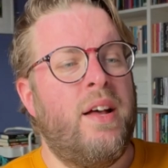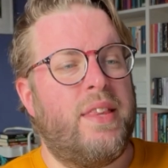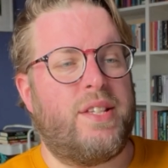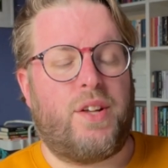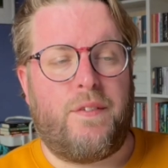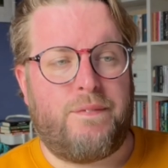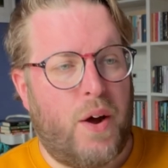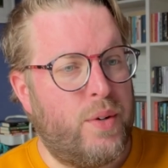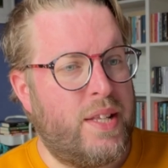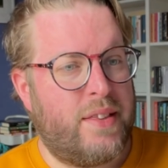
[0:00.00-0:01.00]
There's no
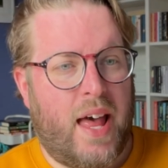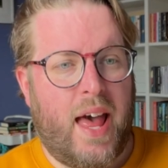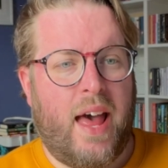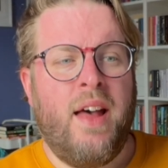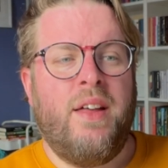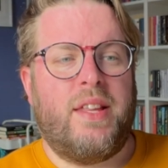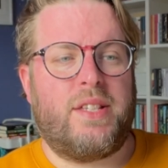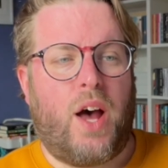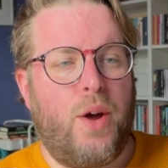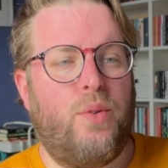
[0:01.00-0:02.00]
phone in there.
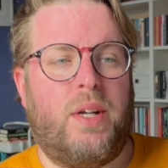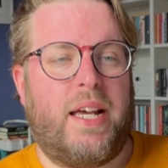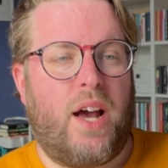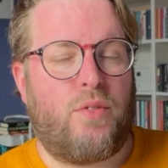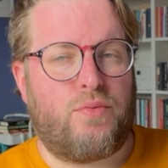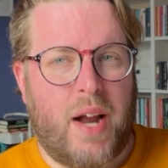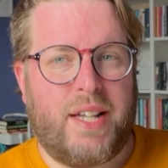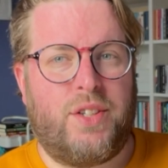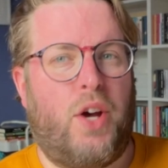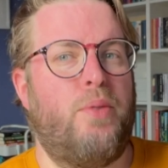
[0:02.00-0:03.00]
There's only a
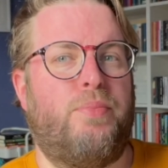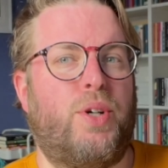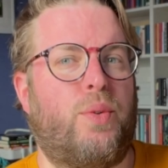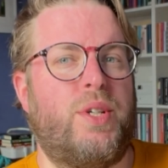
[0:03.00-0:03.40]
red notebook,